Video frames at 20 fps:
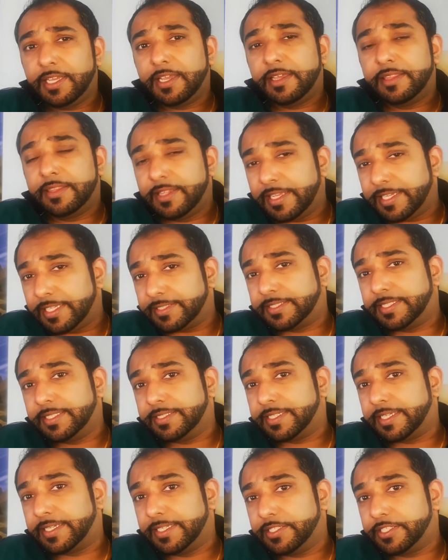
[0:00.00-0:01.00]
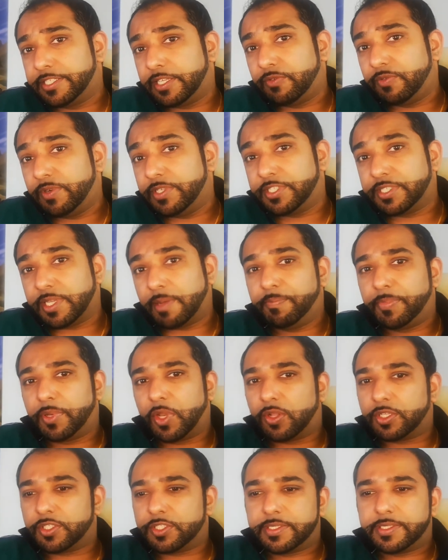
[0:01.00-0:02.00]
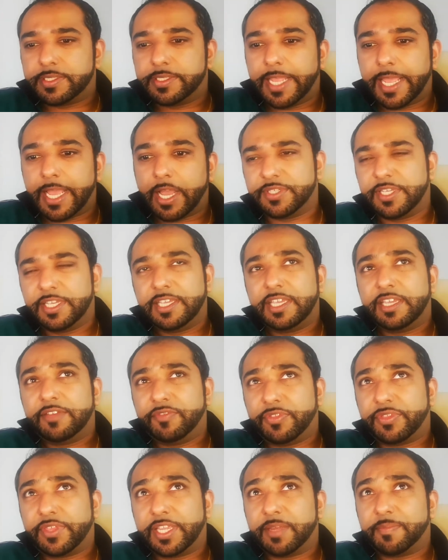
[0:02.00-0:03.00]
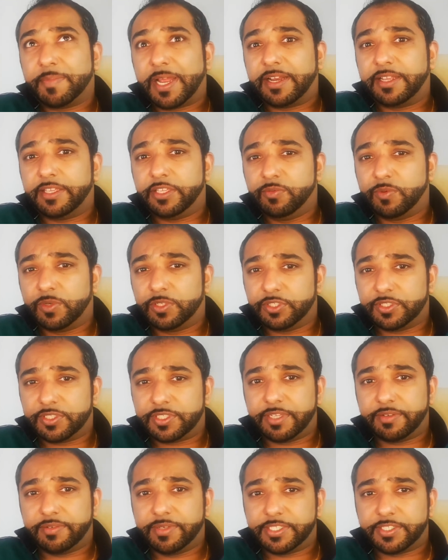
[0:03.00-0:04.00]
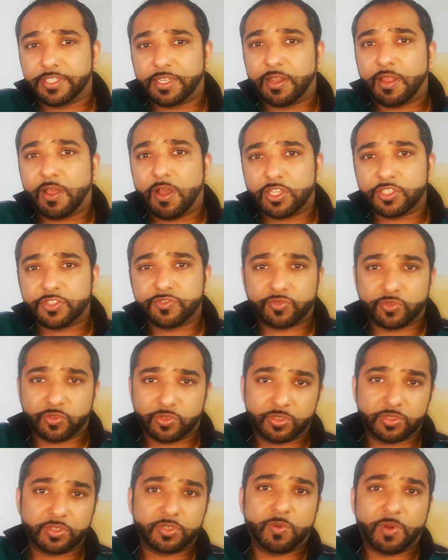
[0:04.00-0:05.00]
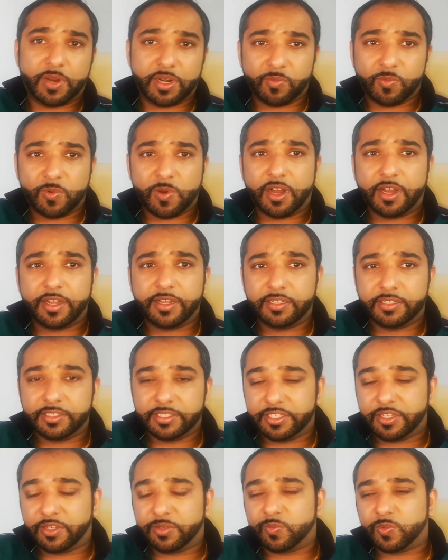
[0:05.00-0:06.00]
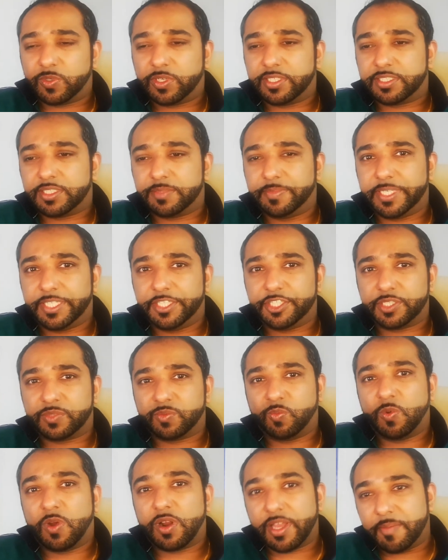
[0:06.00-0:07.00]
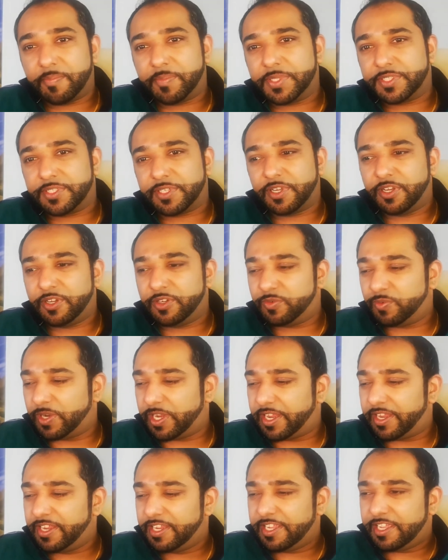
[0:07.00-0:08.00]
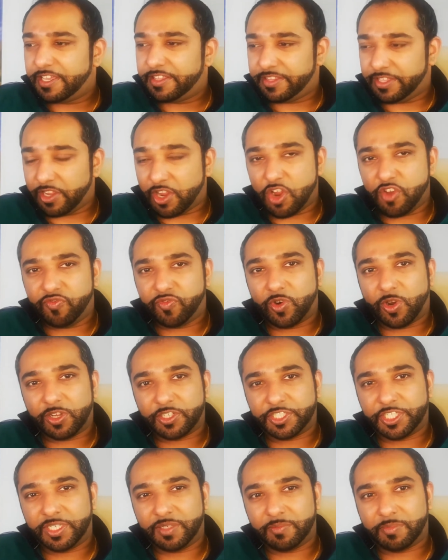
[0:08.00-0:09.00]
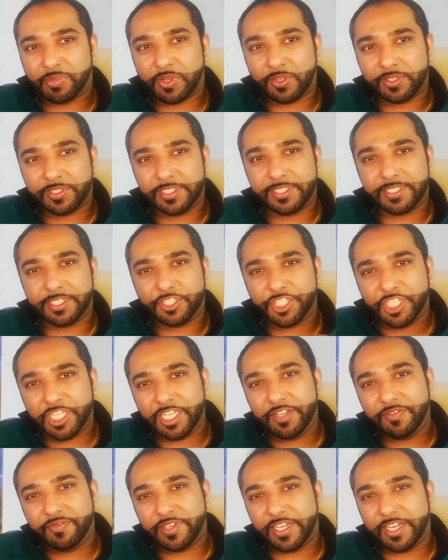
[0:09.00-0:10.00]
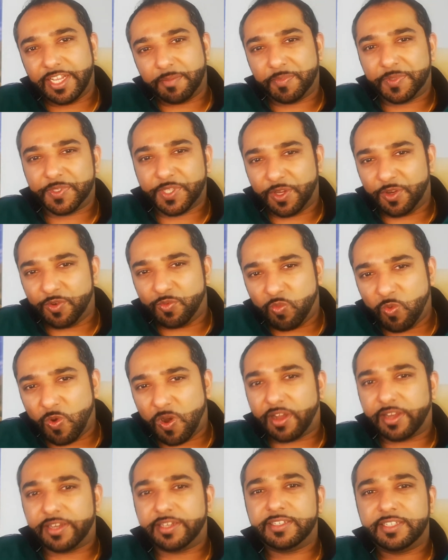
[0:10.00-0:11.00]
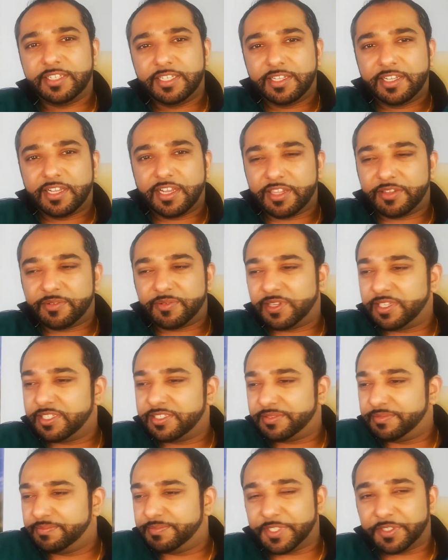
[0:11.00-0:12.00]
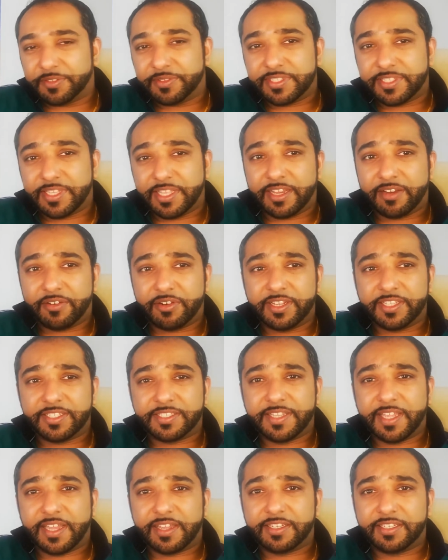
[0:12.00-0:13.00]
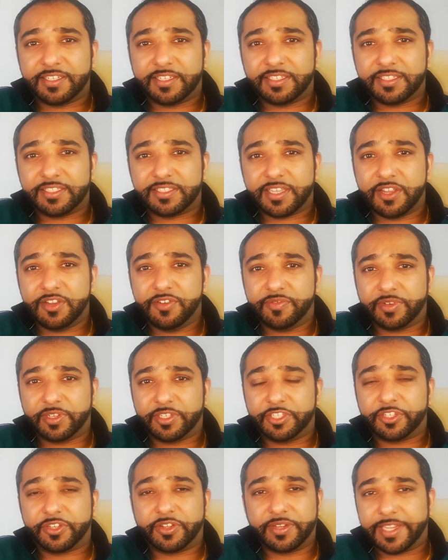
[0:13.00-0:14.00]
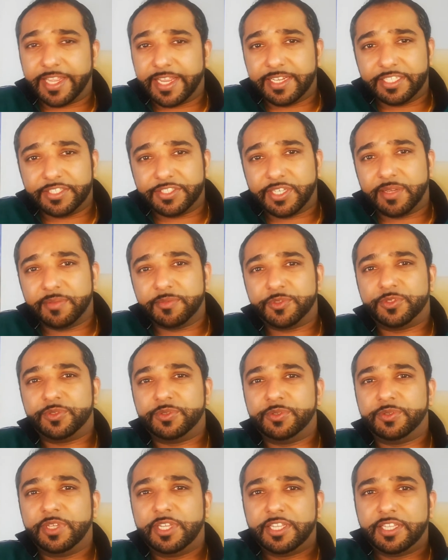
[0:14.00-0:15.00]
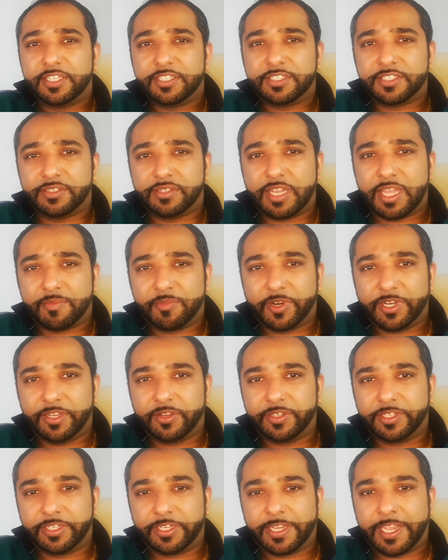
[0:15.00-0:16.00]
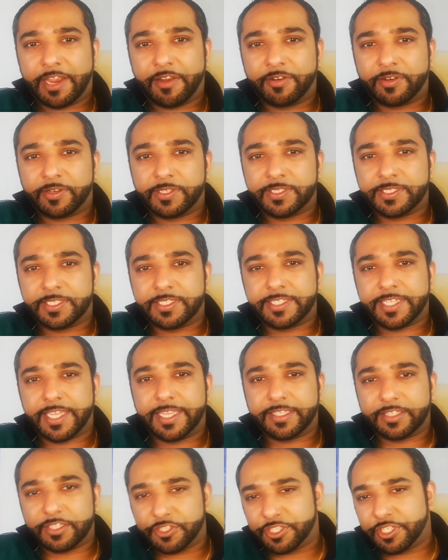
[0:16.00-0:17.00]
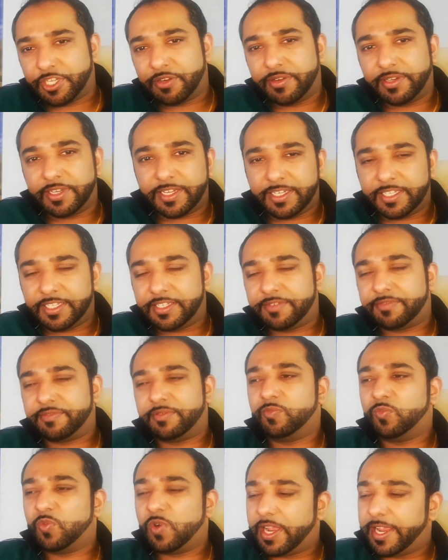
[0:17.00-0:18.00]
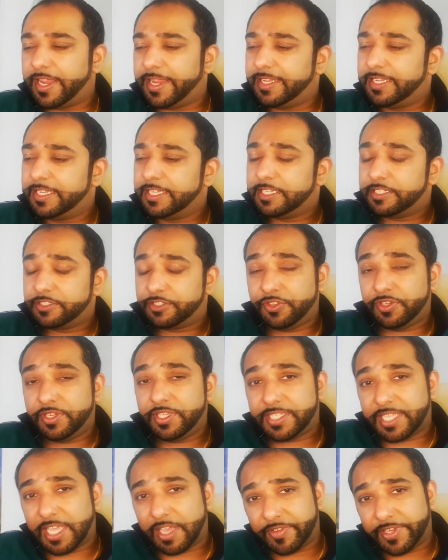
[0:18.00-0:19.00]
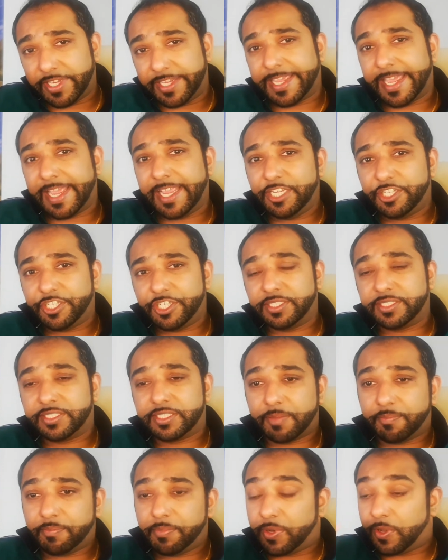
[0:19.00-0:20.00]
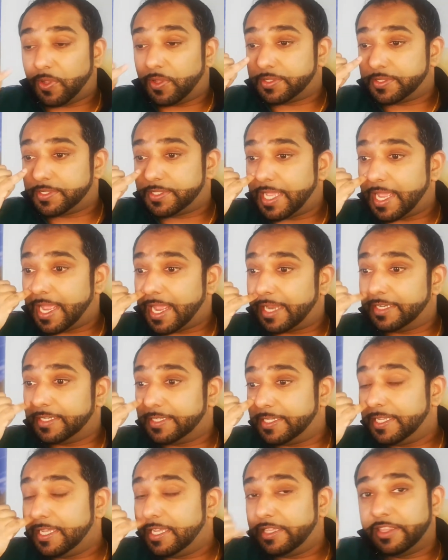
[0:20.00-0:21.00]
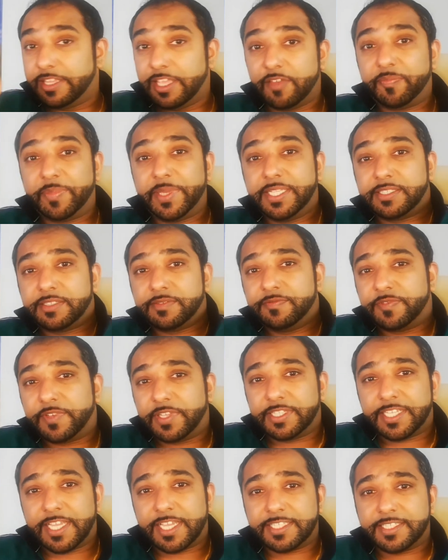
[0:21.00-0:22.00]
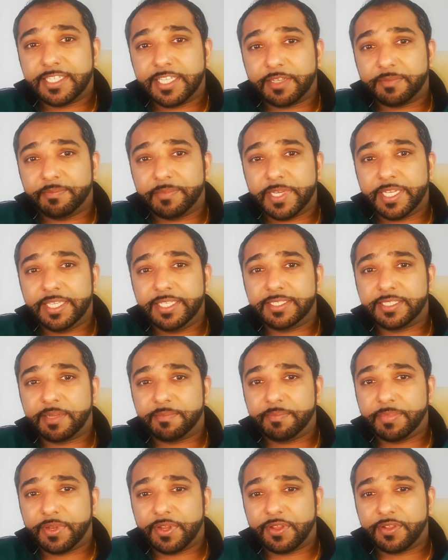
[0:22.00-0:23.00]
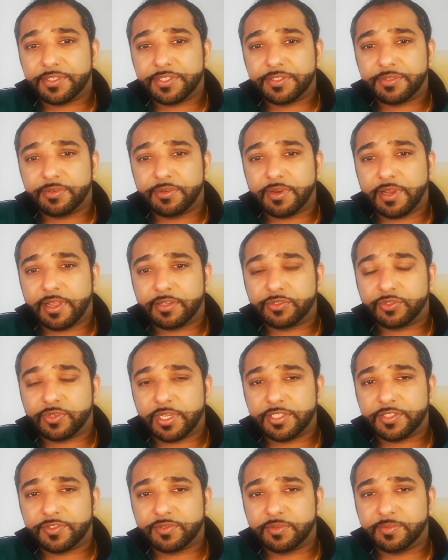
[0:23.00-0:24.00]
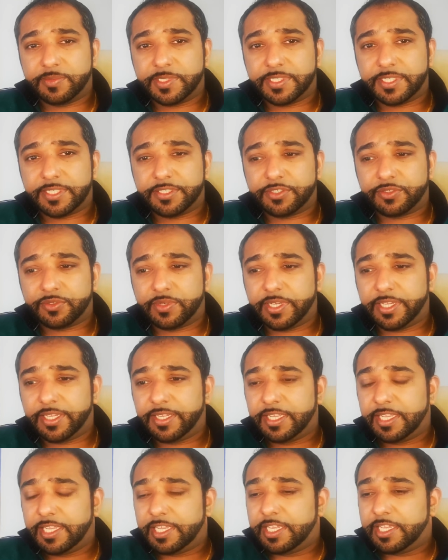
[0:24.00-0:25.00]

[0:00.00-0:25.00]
The next thing to consider is subplots. Now, if you think about it, you want your series to last for quite a while. You don't want it to be just one episode where the overarching plot is achieved in episode one. Otherwise, it's there and it's done and it's over, and you don't get any time to elaborate on your characters and take the show in any different way. So you need to have engaging subplots, and there have been some fantastic mini subplots throughout Transformers history.